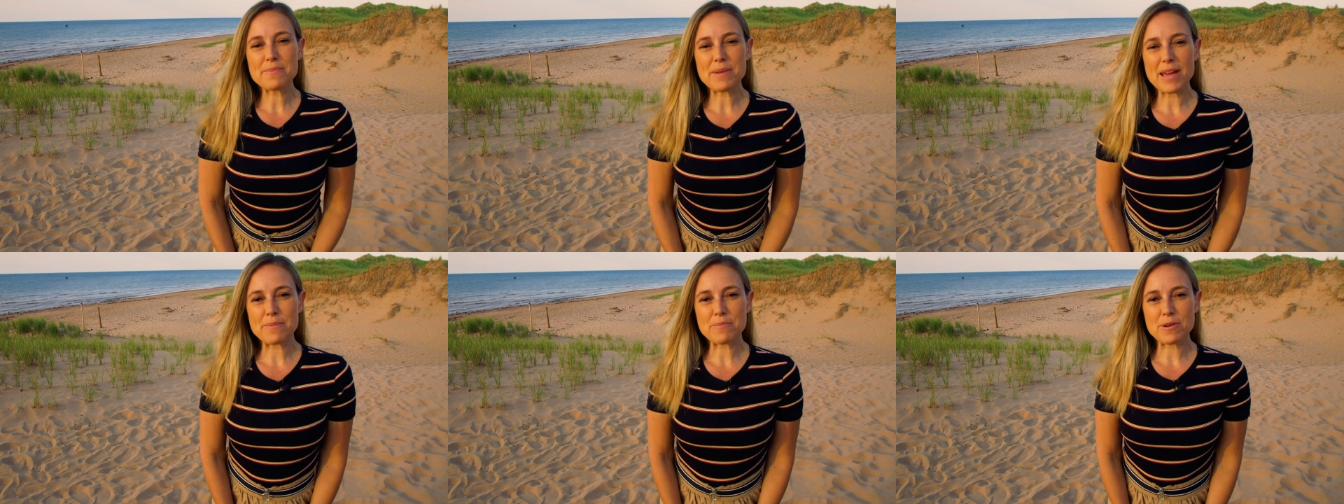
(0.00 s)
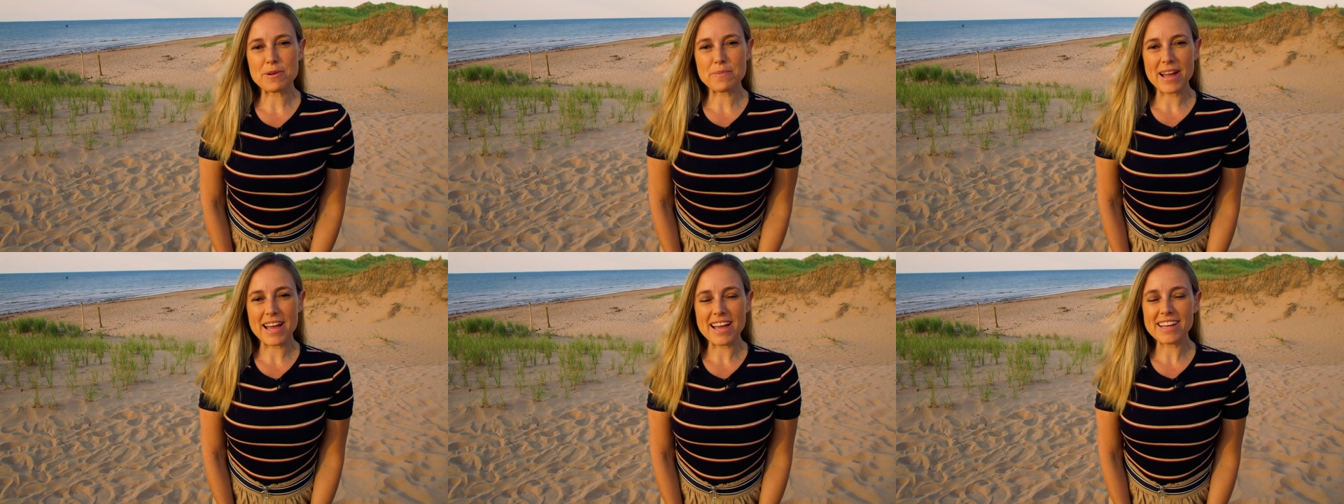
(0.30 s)
I'm
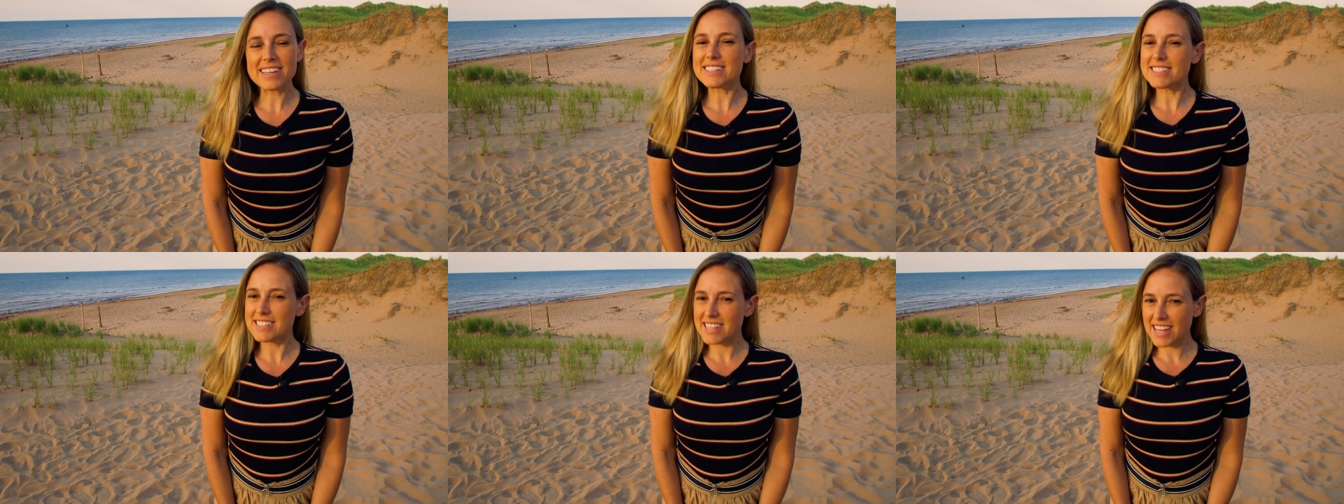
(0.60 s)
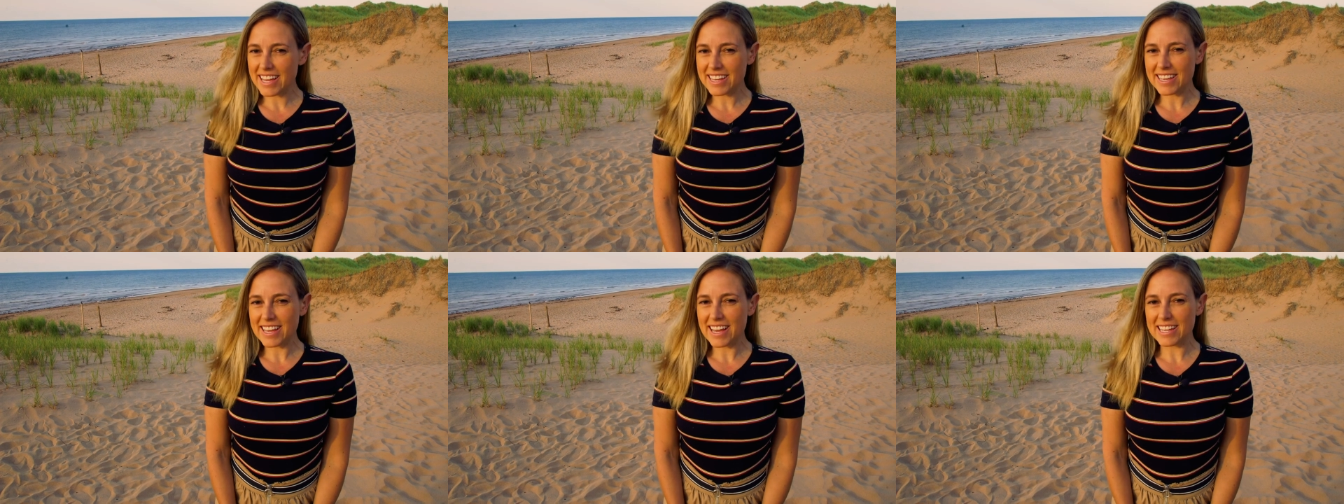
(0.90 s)
Amber Mac,
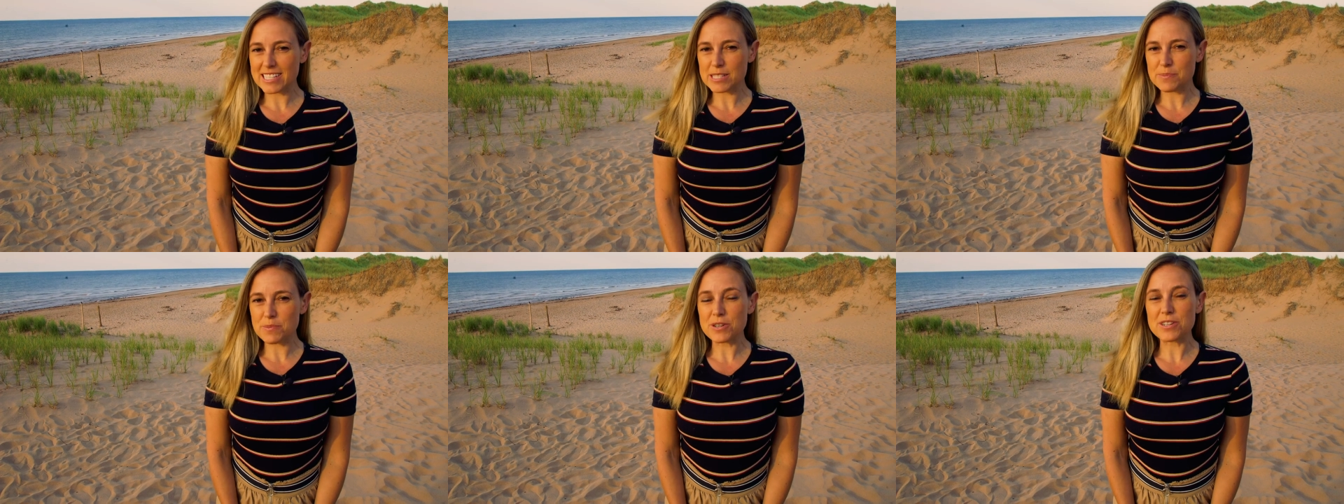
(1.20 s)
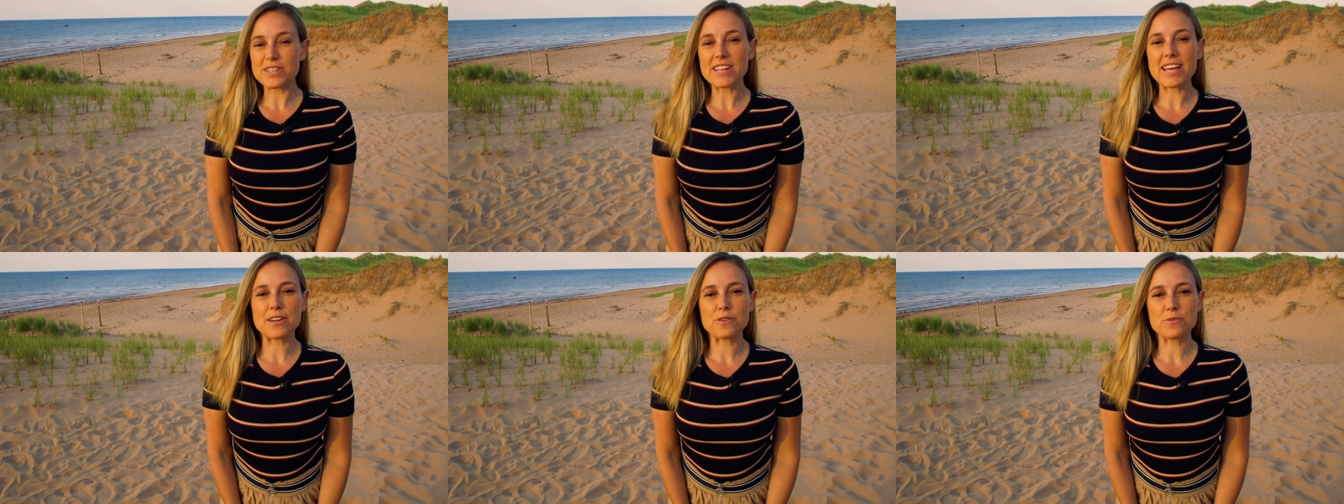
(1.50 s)
tech
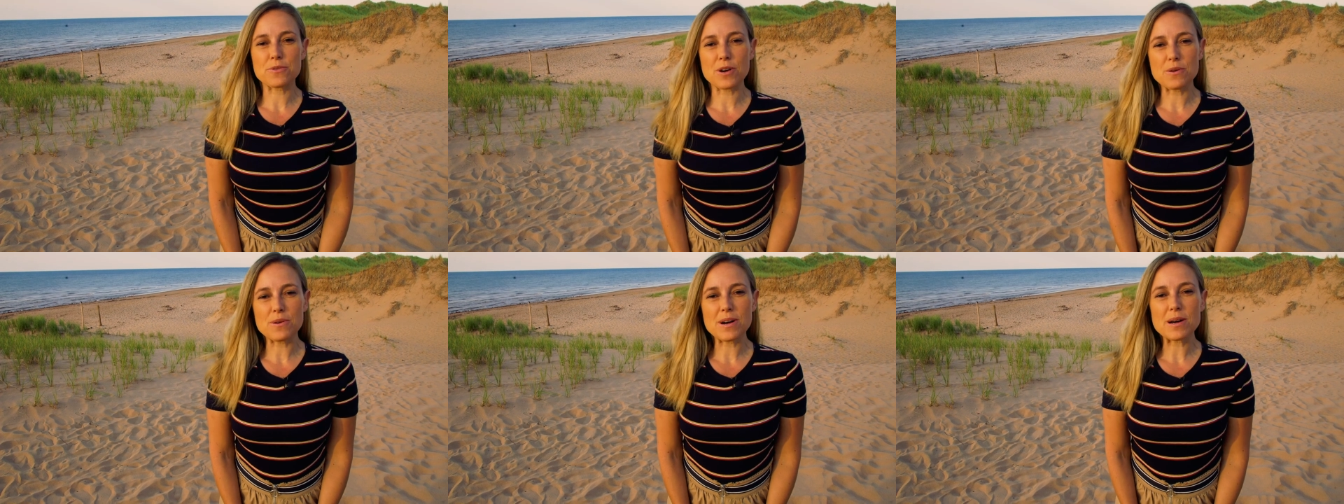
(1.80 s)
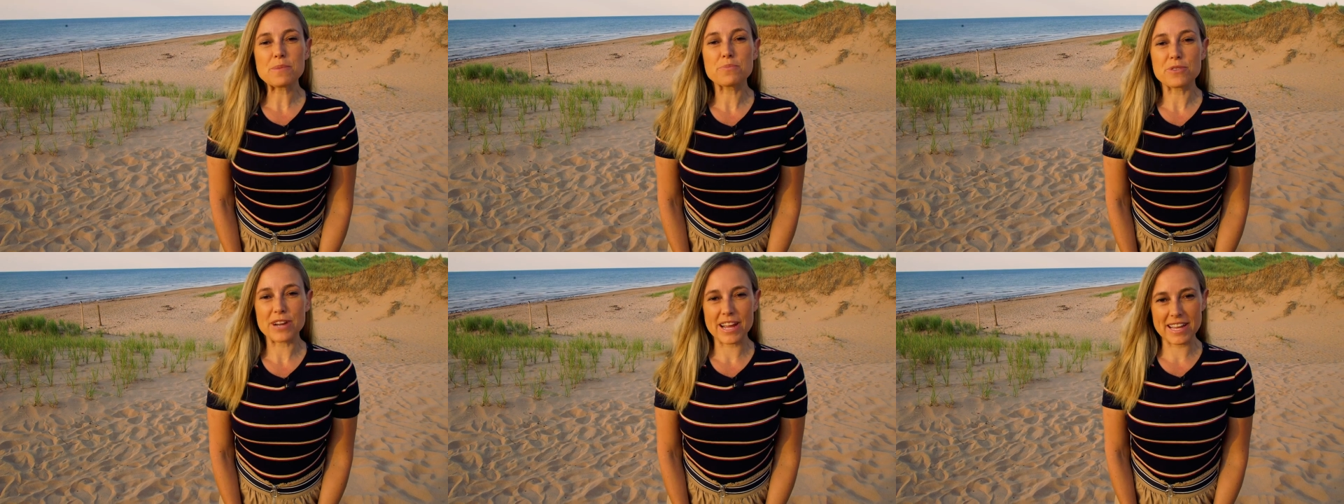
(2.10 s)
expert and
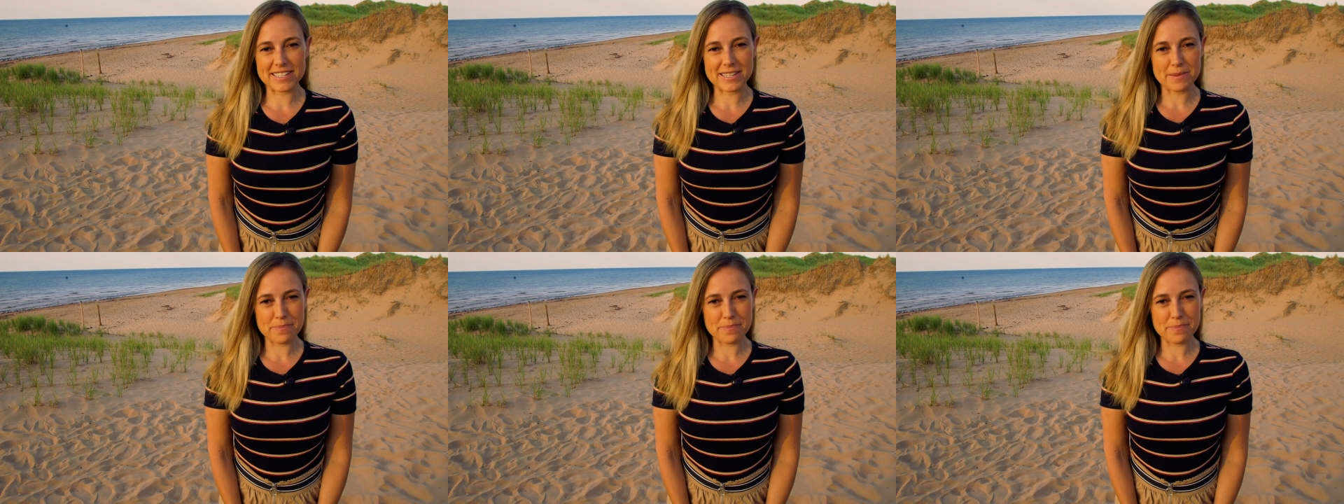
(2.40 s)
GROHE brand